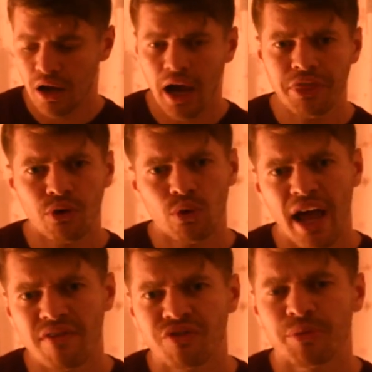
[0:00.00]
"I thought
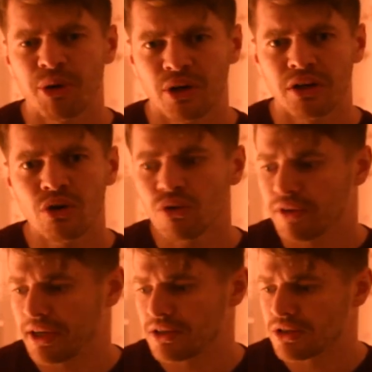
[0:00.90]
everybody knew
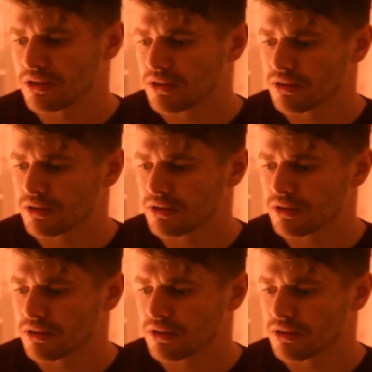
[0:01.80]
that."